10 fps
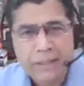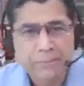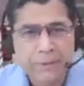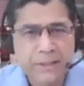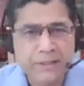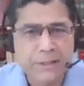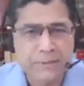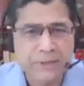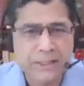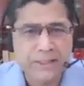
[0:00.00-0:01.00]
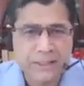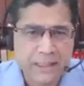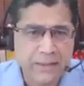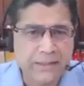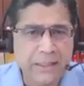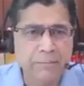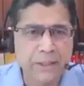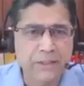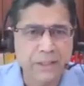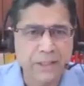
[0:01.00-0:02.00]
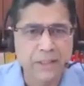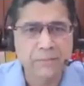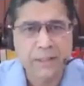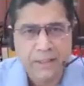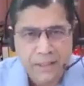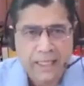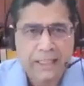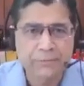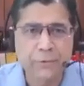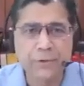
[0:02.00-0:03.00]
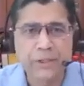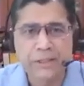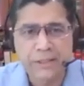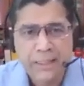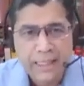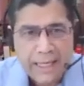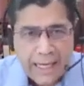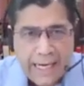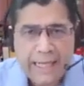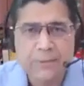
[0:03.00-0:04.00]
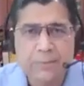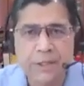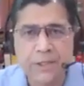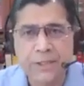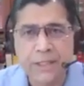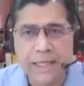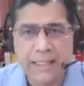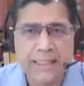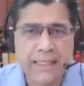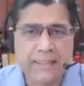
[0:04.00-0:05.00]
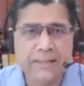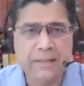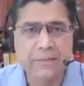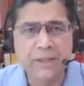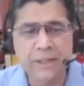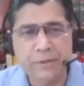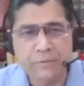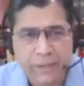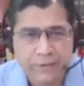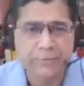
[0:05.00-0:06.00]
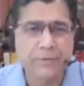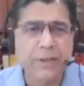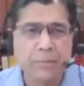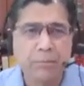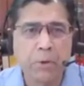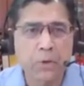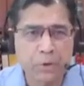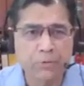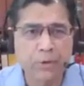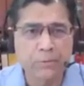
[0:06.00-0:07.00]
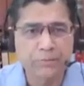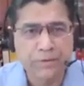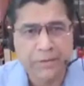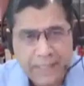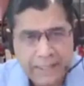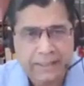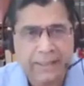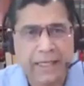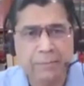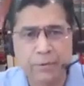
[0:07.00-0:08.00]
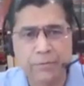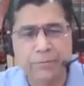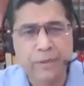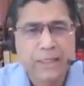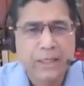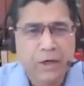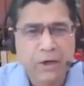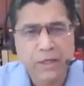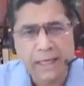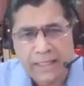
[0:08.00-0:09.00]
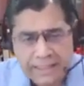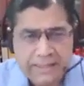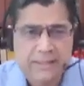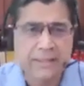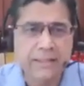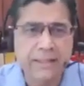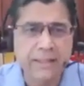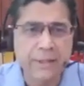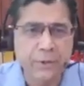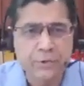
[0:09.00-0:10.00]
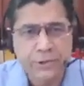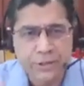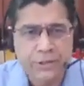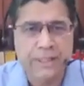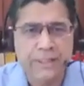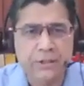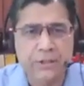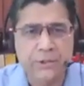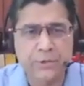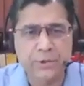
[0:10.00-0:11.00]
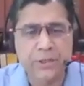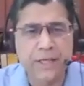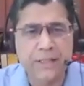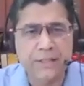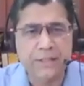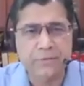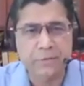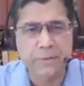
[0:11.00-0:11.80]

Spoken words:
this Pith and Substance, etc., has come much earlier, but in the last few years, hate speech, indirect discrimination, we have borrowed from, we have taken the help of, or at least used these constitutional cases